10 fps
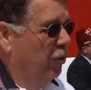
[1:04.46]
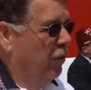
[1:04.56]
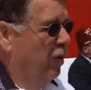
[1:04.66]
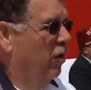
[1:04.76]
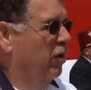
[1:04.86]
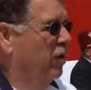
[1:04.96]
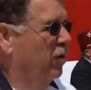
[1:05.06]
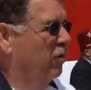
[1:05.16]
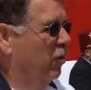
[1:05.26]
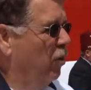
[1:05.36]
crewing on
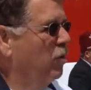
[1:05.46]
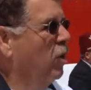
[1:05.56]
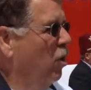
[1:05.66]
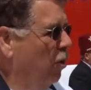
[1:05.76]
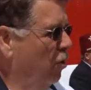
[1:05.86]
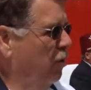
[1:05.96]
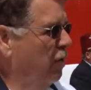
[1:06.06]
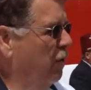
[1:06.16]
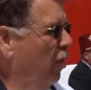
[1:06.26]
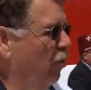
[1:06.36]
another boat, or
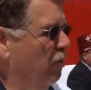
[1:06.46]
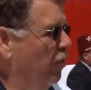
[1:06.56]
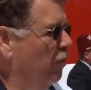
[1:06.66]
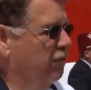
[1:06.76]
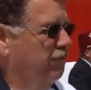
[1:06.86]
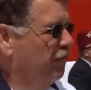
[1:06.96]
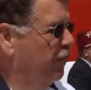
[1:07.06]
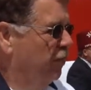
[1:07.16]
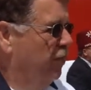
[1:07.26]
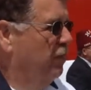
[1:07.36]
owning my own boat
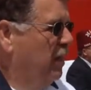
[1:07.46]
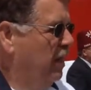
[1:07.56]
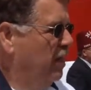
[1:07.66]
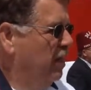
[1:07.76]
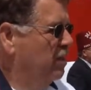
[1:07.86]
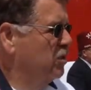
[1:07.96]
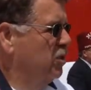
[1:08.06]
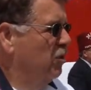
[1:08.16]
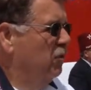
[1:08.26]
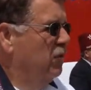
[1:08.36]
from the beginning.
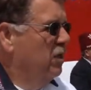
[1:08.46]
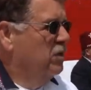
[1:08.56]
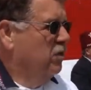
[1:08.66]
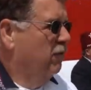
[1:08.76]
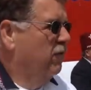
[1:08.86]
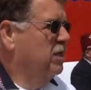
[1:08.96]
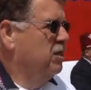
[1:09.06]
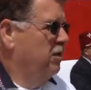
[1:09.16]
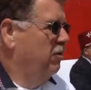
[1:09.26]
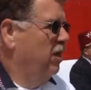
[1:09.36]
So I've
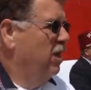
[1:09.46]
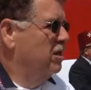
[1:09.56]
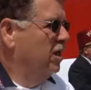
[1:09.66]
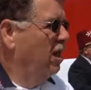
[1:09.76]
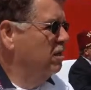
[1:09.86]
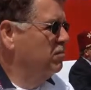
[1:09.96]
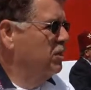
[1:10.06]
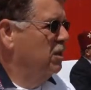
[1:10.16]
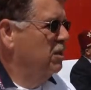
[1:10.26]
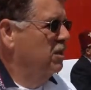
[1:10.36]
raced here a lot of times,
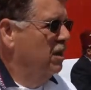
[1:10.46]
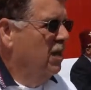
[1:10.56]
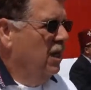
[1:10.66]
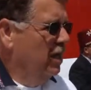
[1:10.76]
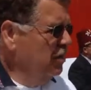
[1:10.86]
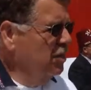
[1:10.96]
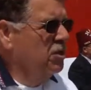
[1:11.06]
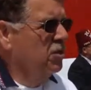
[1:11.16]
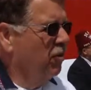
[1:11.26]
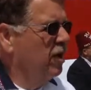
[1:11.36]
and it's just
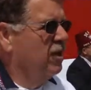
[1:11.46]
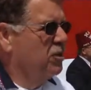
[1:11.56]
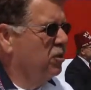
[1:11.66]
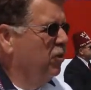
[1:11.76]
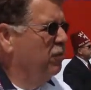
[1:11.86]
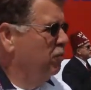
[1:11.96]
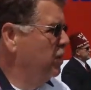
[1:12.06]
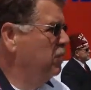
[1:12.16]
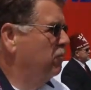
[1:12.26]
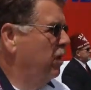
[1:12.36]
a great
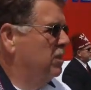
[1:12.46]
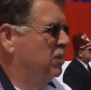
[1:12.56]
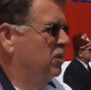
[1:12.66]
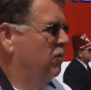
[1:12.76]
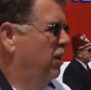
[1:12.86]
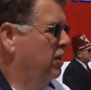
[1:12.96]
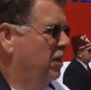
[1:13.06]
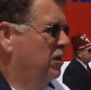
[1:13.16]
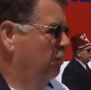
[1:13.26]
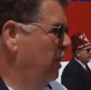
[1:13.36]
place to race.
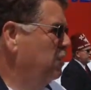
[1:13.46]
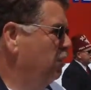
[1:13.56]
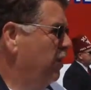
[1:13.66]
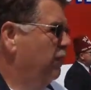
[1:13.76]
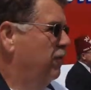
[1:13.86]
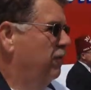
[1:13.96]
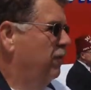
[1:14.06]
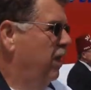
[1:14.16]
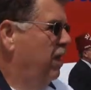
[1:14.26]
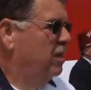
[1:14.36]
It's the best place for the
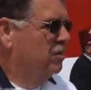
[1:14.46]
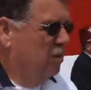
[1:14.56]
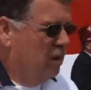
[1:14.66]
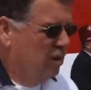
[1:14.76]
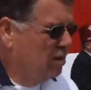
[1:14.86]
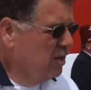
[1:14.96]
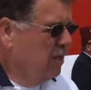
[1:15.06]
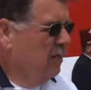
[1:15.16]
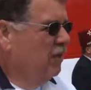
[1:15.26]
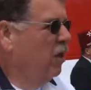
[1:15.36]
fans because
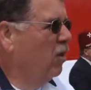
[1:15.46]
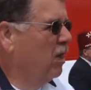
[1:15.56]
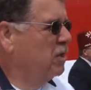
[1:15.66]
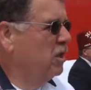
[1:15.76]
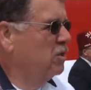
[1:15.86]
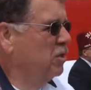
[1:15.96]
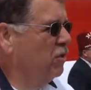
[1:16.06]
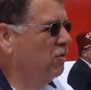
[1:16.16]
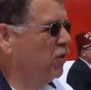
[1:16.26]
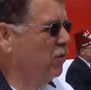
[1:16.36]
they all get such a
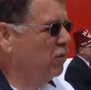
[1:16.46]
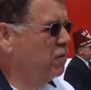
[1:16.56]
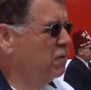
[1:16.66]
good view.